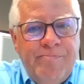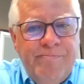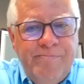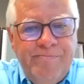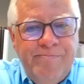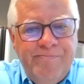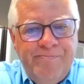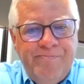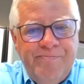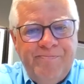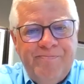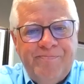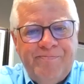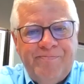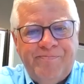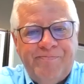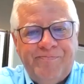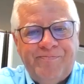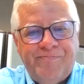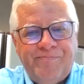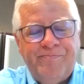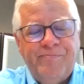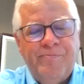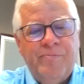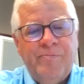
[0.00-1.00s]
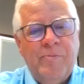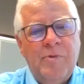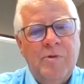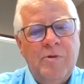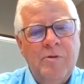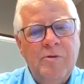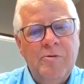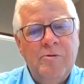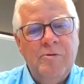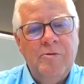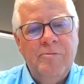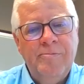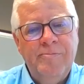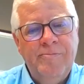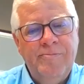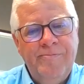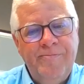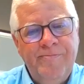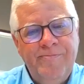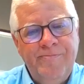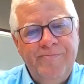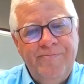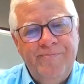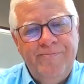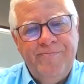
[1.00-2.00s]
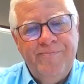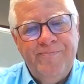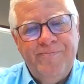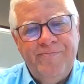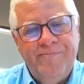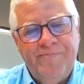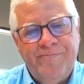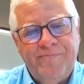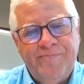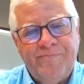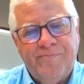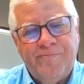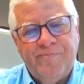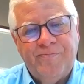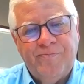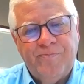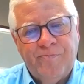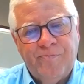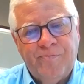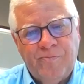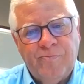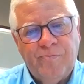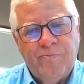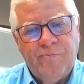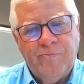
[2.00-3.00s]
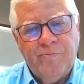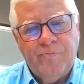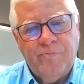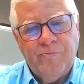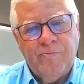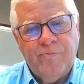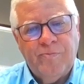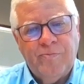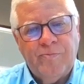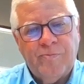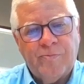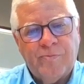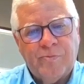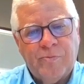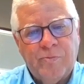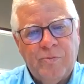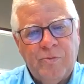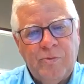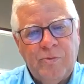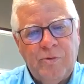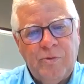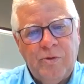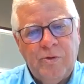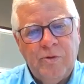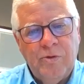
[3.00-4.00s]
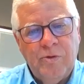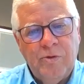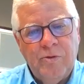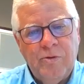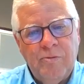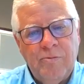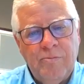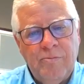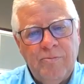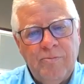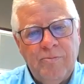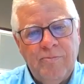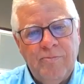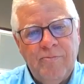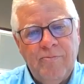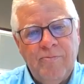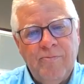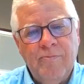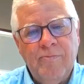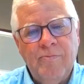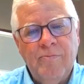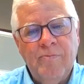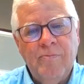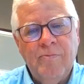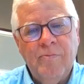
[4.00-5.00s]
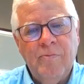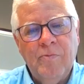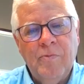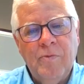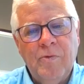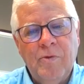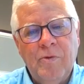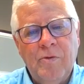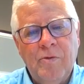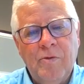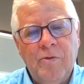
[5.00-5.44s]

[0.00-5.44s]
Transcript: This person isn't speaking.